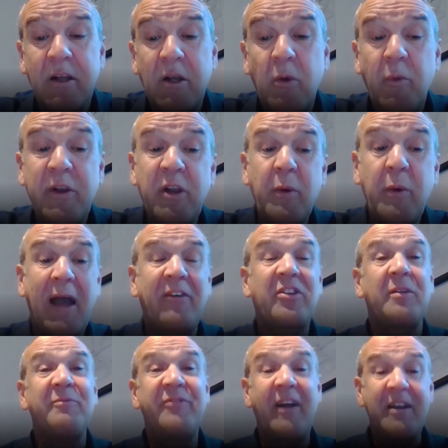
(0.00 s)
We do have
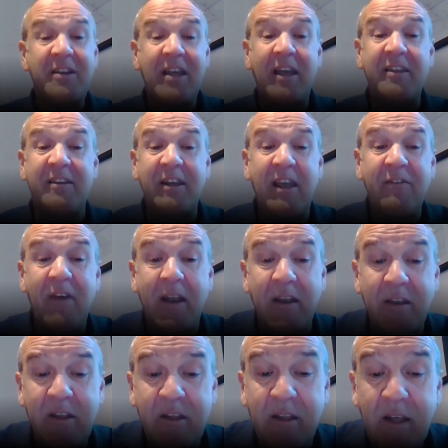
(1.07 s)
some fantastic
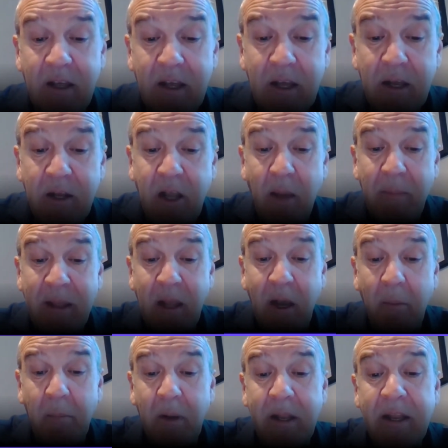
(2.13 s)
events coming
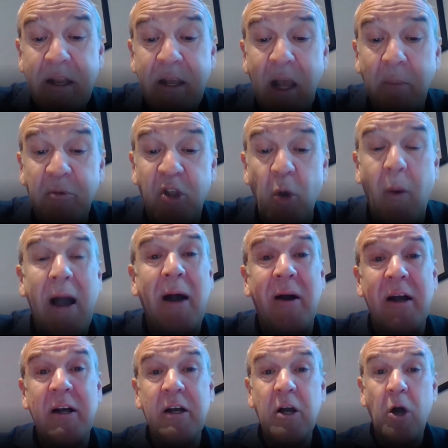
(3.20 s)
up, leading up to
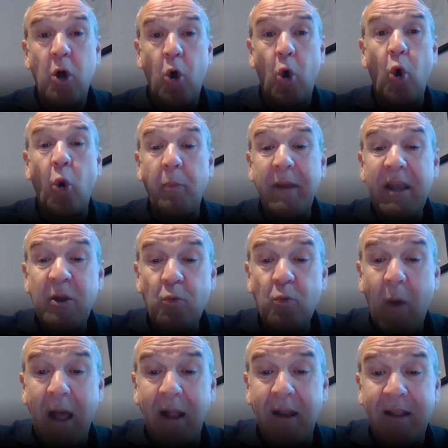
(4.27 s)
our All Being
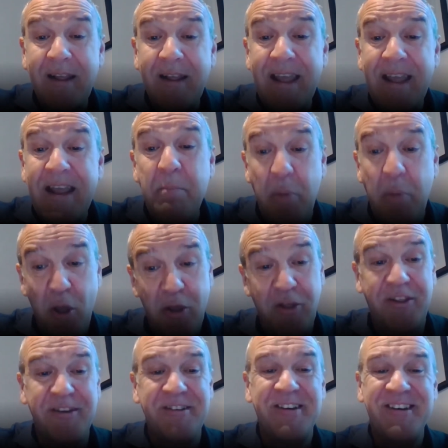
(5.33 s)
Well
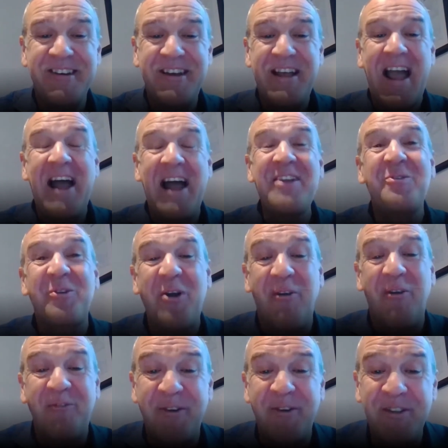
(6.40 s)
in-person annual
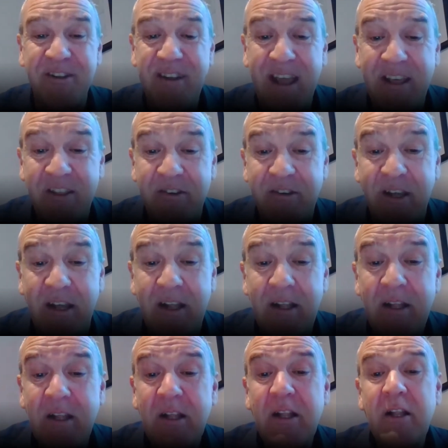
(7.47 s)
conference next year.
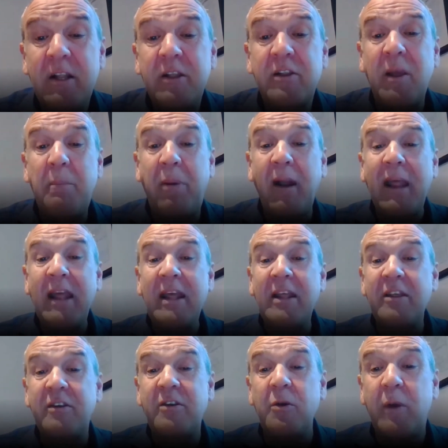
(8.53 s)
So
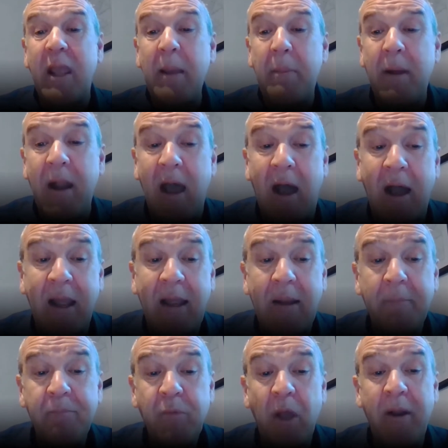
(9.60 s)
please do keep an eye
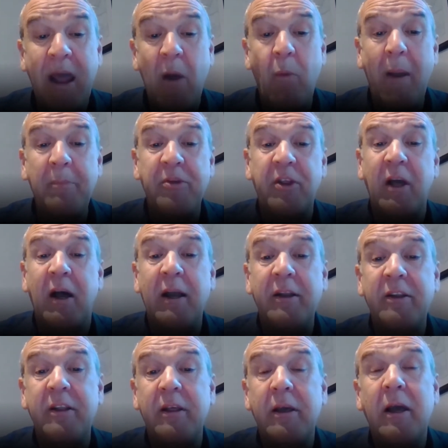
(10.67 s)
on our
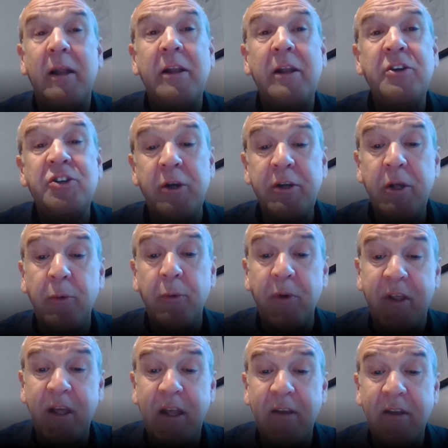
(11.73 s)
website and ensure you
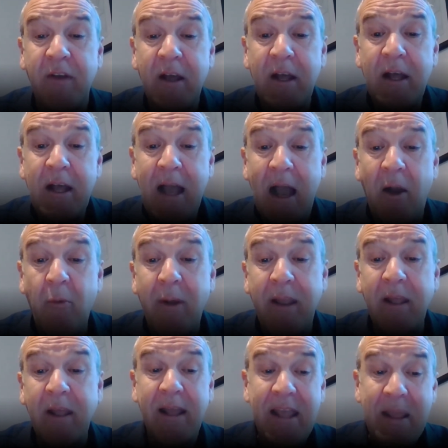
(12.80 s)
receive our
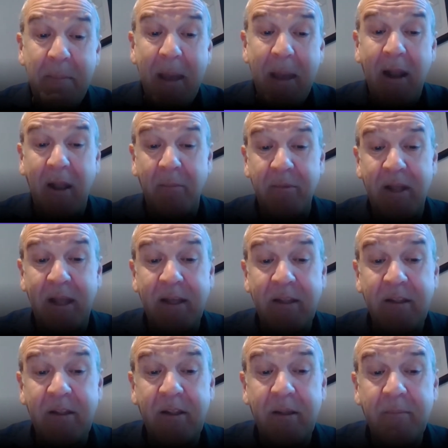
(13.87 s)
regular email
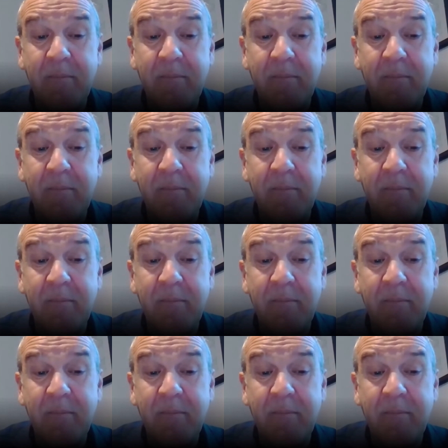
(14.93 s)
updates.